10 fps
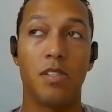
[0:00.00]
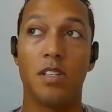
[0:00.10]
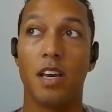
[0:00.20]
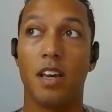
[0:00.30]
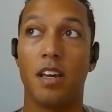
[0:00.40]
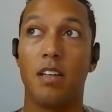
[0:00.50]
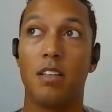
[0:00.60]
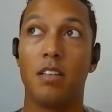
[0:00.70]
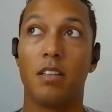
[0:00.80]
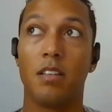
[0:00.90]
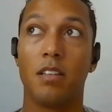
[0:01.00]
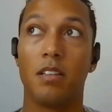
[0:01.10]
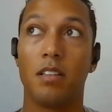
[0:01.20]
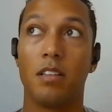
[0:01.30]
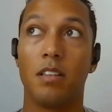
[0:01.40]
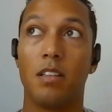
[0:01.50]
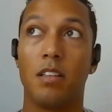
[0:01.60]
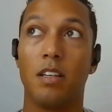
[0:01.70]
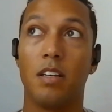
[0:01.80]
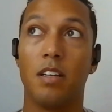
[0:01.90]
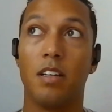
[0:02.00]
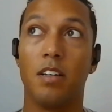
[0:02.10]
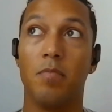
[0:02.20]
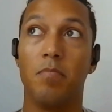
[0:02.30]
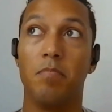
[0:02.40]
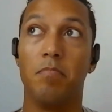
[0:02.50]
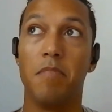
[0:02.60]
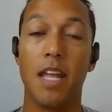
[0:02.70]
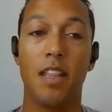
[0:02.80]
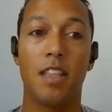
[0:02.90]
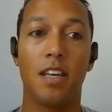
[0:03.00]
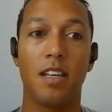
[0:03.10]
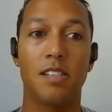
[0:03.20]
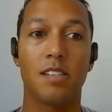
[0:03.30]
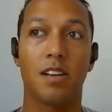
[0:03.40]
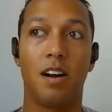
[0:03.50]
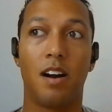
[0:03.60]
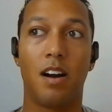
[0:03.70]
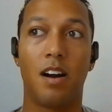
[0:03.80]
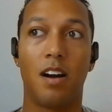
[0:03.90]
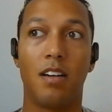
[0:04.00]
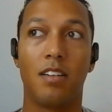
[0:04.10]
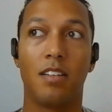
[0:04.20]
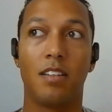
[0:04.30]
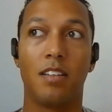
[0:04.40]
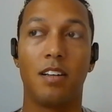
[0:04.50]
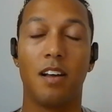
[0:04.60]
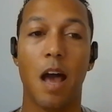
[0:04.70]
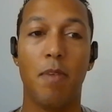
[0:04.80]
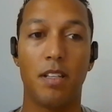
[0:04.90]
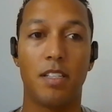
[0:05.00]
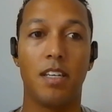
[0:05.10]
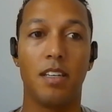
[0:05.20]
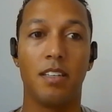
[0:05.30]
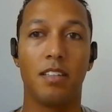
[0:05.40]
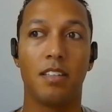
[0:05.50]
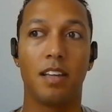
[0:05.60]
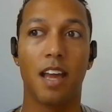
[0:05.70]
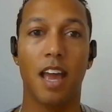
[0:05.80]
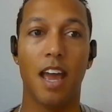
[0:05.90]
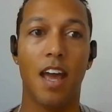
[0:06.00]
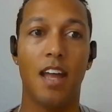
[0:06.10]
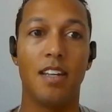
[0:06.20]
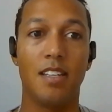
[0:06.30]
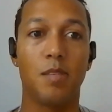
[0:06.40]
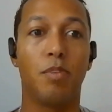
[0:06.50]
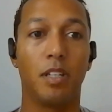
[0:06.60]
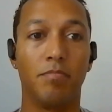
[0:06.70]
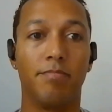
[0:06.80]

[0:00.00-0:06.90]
would say the main things are MLT and discipline.